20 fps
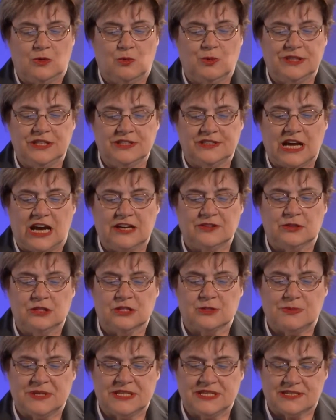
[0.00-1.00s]
with the
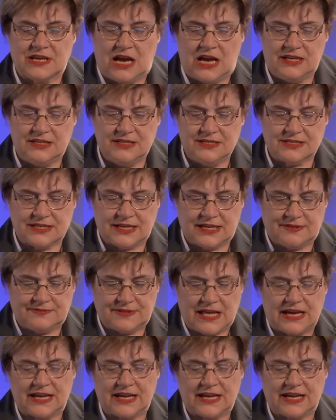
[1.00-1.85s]
title Space Science and